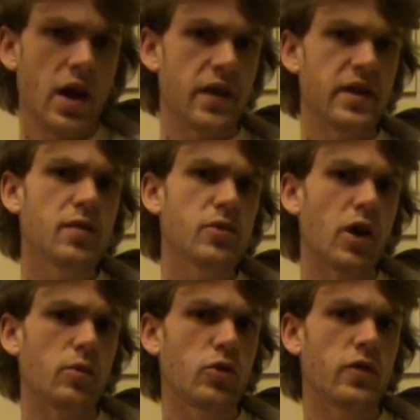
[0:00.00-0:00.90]
I think I'm
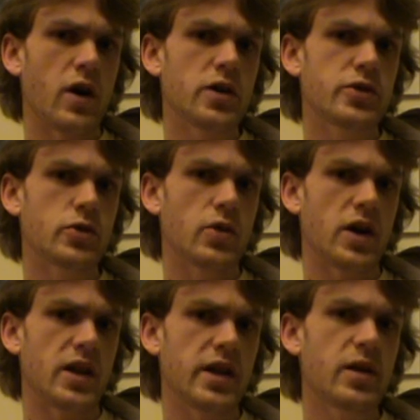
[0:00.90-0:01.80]
gonna move on to
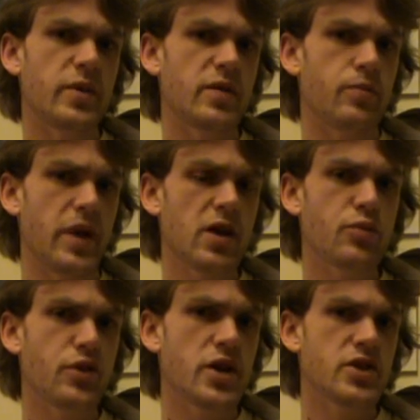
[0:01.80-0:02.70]
a little bit bigger
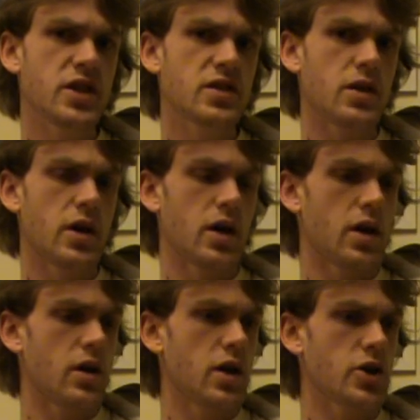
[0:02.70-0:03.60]
project,
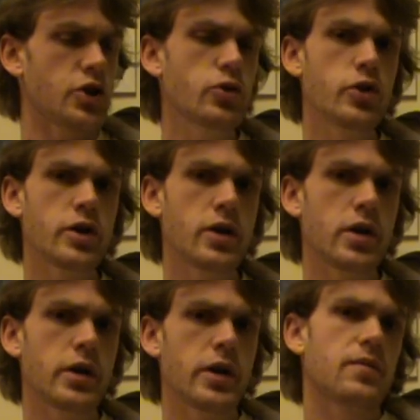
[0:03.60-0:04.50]
uh, a shooter,
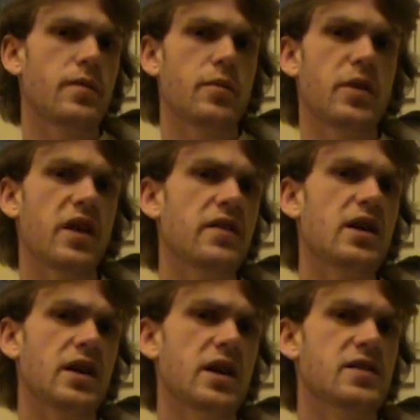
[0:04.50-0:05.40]
but I think
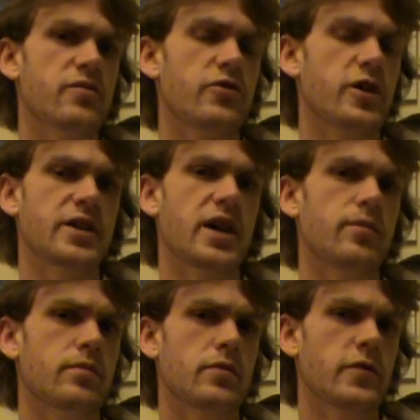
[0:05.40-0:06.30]
I need some free
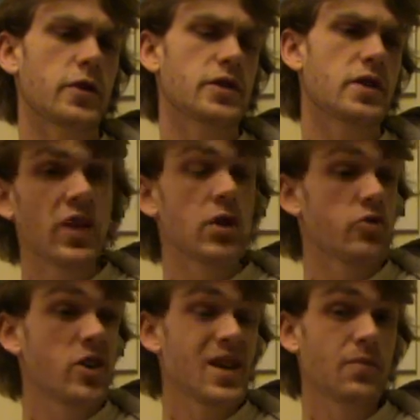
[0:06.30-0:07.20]
time first.
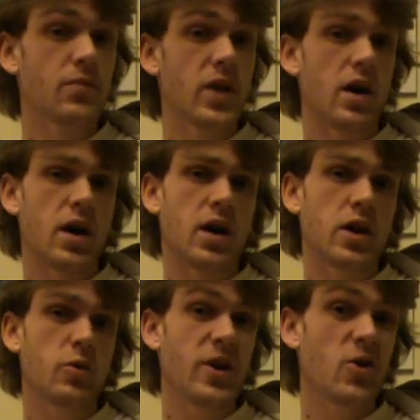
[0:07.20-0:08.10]
Drawing, uh,
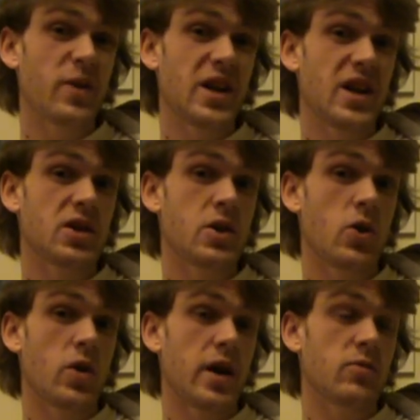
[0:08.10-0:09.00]
you may or may not
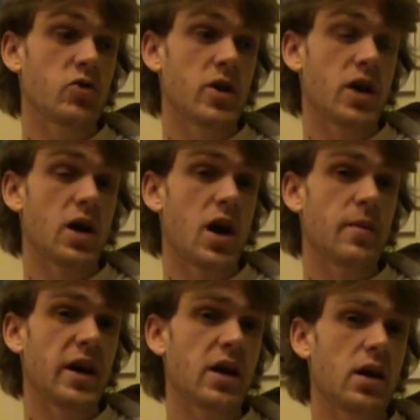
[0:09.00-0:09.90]
know I'm drawing a
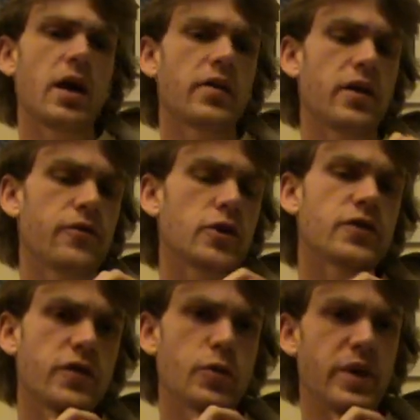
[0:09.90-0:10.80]
comic. The
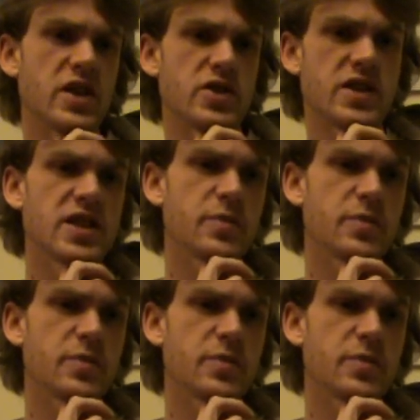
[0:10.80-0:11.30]
first few pages need